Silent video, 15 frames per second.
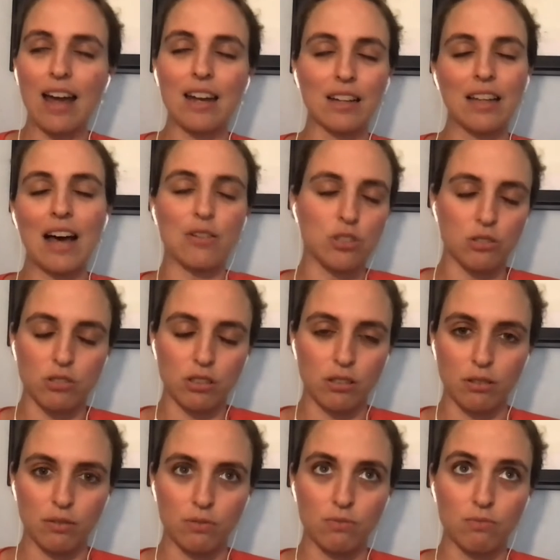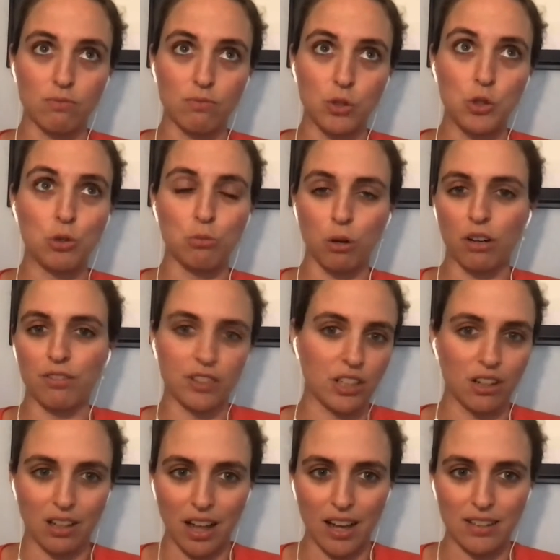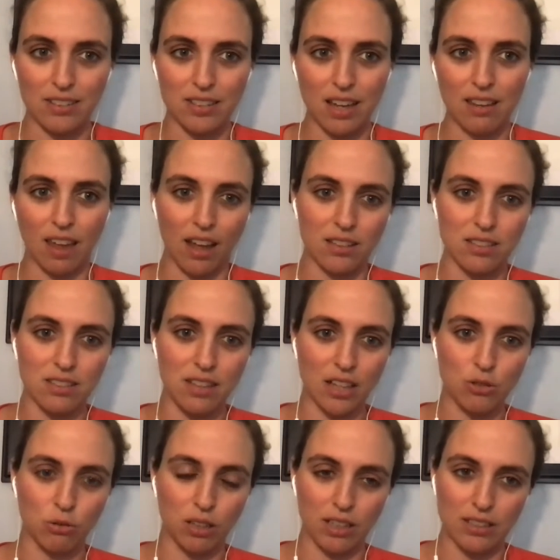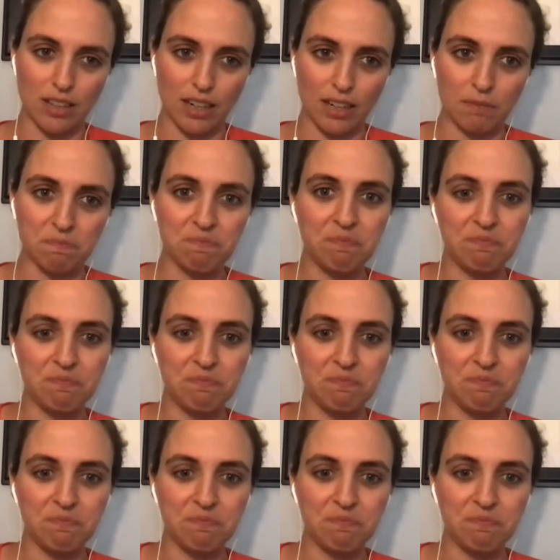allows you to do more for your clients. And that's really exciting.